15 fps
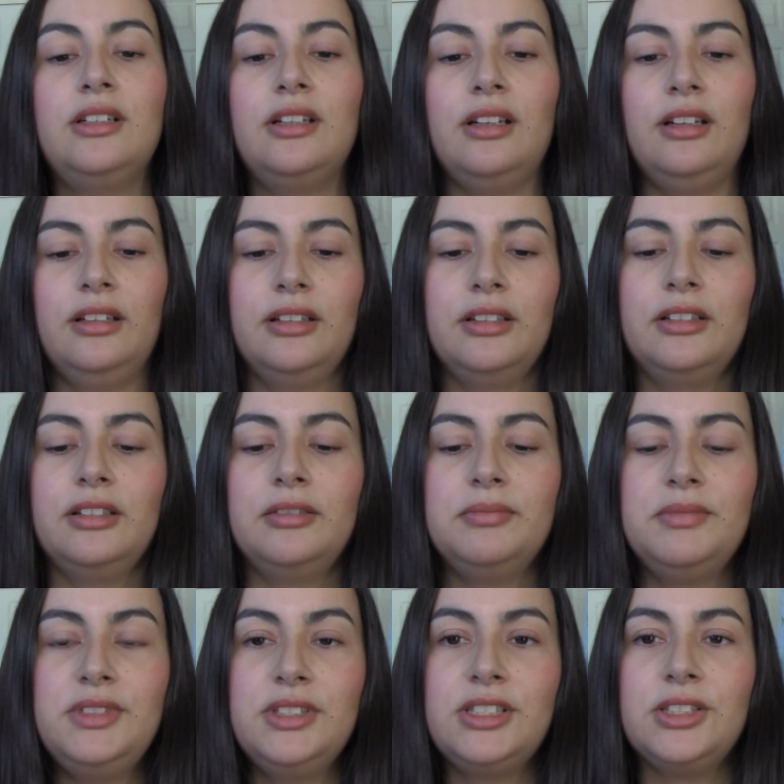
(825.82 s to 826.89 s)

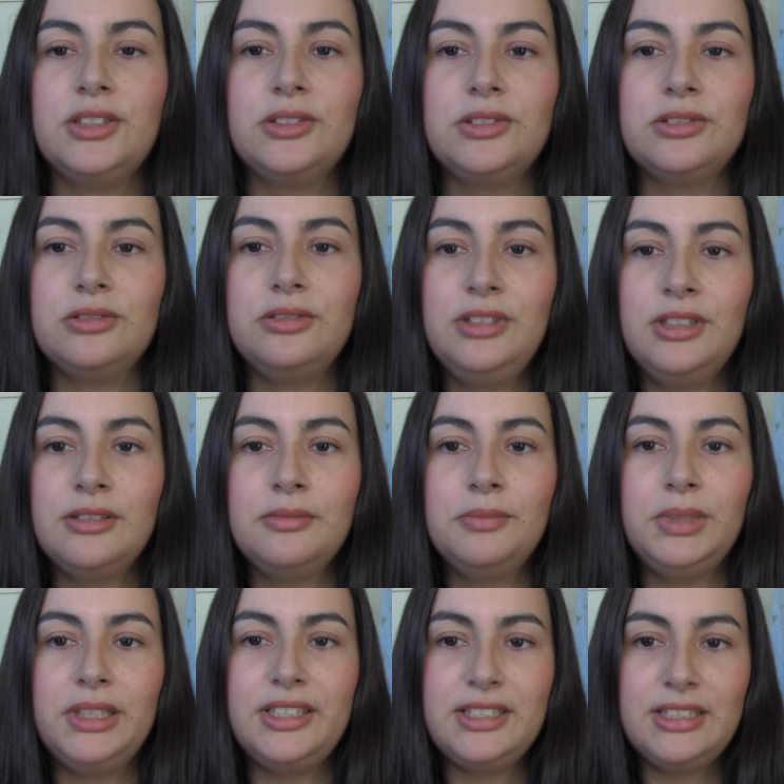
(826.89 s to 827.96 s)
Um, so
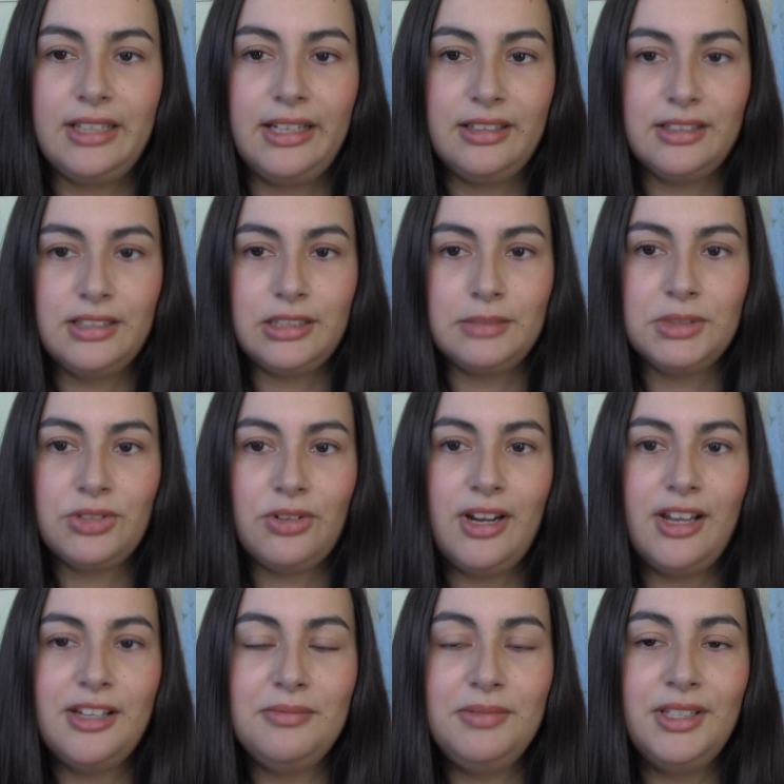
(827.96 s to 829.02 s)
please like and
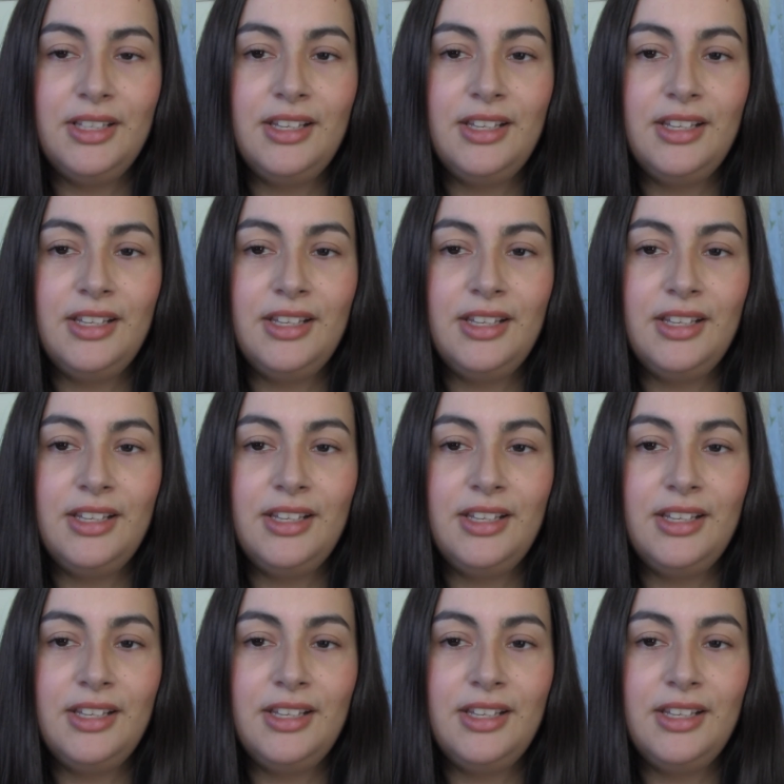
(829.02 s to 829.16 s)
subscribe.